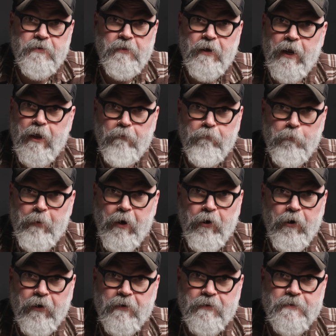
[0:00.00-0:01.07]
to the Native
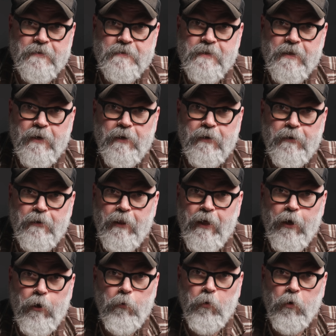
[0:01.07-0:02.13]
Americans
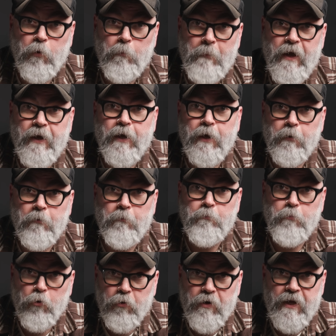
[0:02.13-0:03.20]
that were making
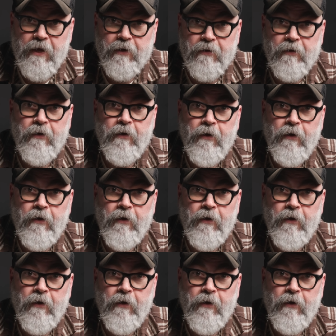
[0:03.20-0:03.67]
Perique